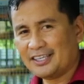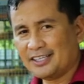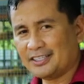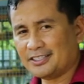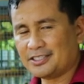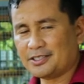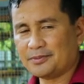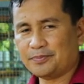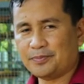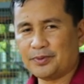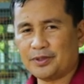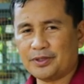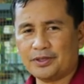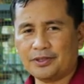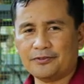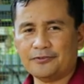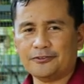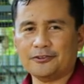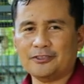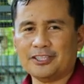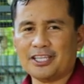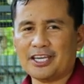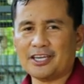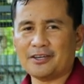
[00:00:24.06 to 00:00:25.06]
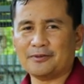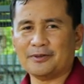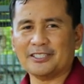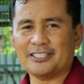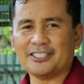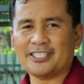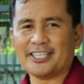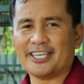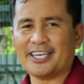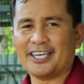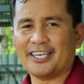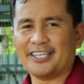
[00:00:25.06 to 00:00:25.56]
it's a beautiful day
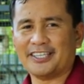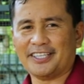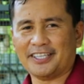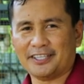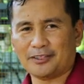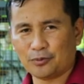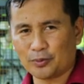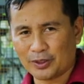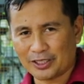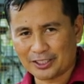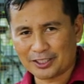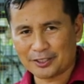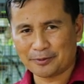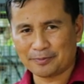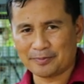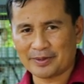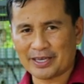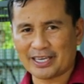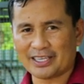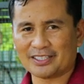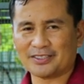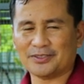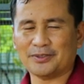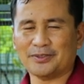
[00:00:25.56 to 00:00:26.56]
once again and welcome back